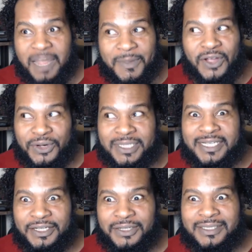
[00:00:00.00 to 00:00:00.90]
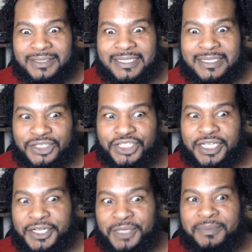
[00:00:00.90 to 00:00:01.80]
I'm out here telling you to listen to
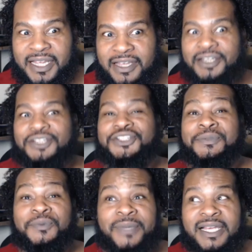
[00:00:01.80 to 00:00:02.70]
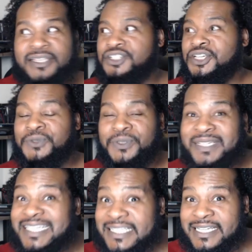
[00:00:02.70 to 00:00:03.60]
Sheikh Albani and Sheikh Ibn Baz and Sheikh
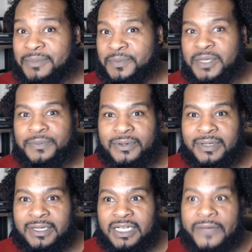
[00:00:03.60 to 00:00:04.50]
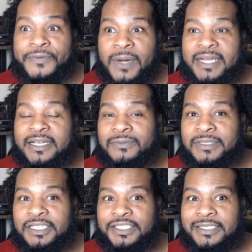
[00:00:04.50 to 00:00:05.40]
Uthman, these type of people, if you want to get
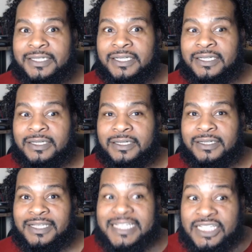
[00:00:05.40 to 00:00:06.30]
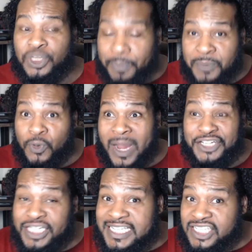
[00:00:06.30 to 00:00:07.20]
religion. Listen to people who
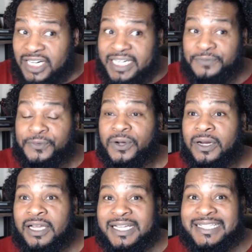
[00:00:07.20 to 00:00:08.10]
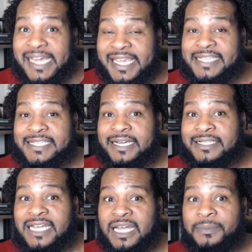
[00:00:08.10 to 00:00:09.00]
actually studied for decades at
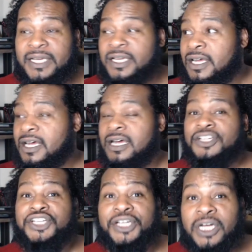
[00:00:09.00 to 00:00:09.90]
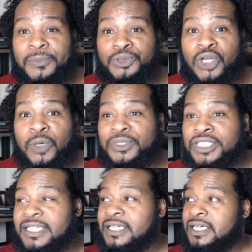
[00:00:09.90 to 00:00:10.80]
a time, like uh, Sheikh Abu Toba,
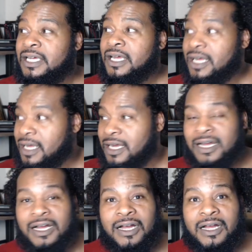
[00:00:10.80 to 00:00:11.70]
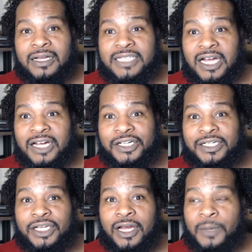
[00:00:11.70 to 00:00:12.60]
Sheikh uh,
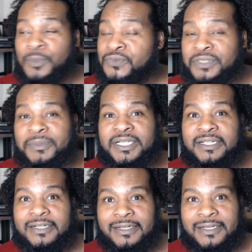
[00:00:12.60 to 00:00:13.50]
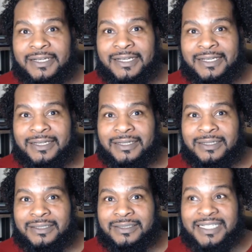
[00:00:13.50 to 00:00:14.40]
Tahir, uh, Mufti Munir.
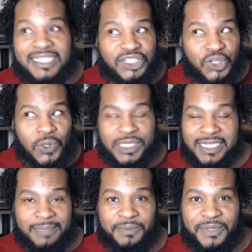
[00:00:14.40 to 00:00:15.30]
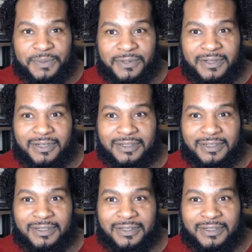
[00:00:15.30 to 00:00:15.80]
Listen to those type of people.